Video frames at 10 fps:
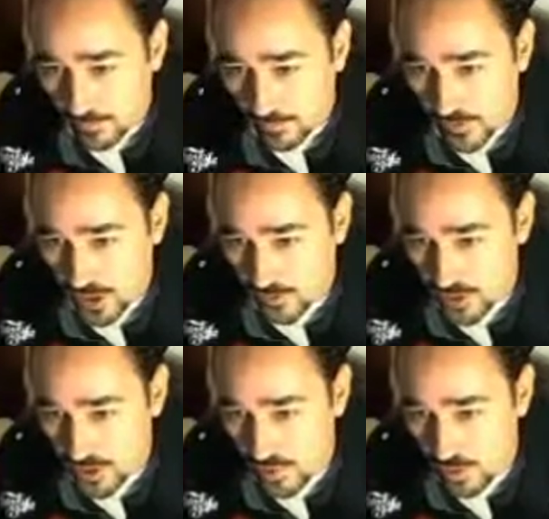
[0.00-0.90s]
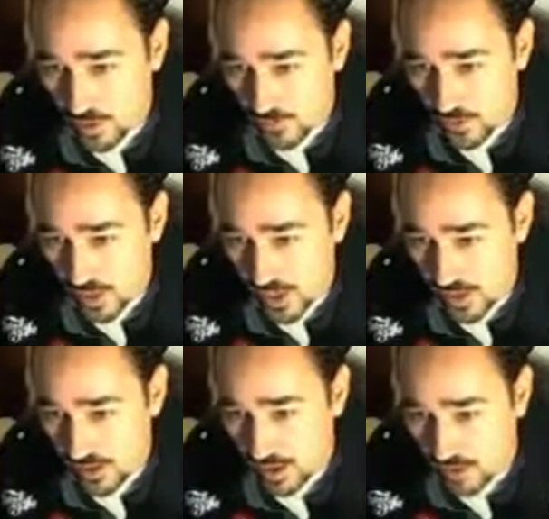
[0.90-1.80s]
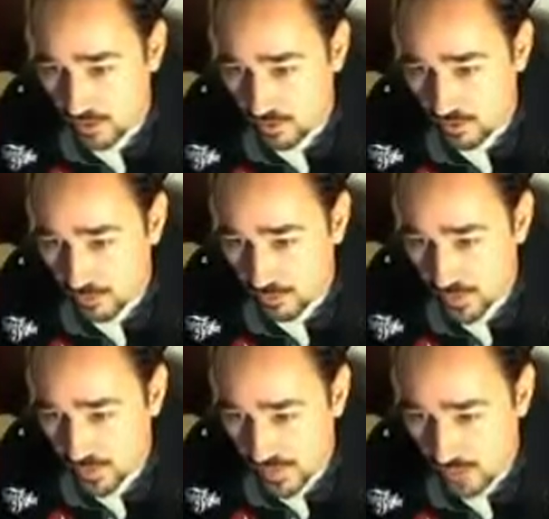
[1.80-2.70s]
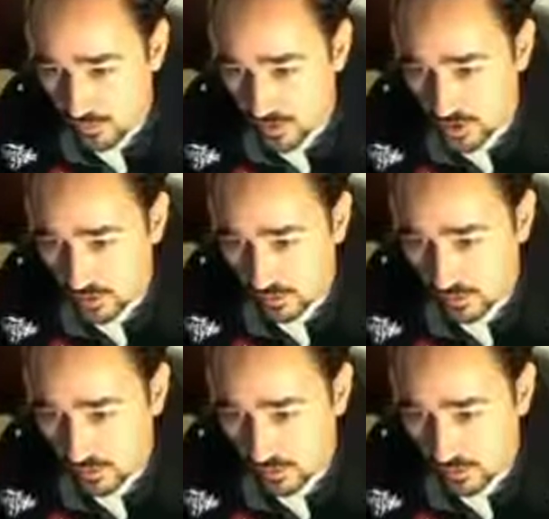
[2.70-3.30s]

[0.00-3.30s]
The richest 1% got 103% richer.